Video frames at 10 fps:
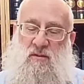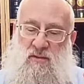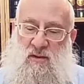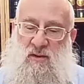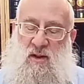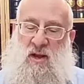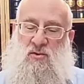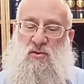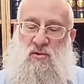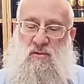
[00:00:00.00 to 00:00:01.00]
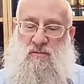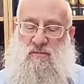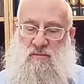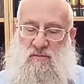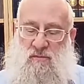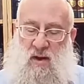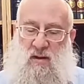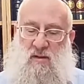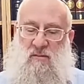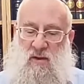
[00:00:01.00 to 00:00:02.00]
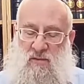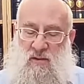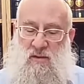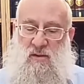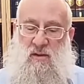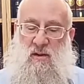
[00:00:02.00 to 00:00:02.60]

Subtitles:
of the national body, of having this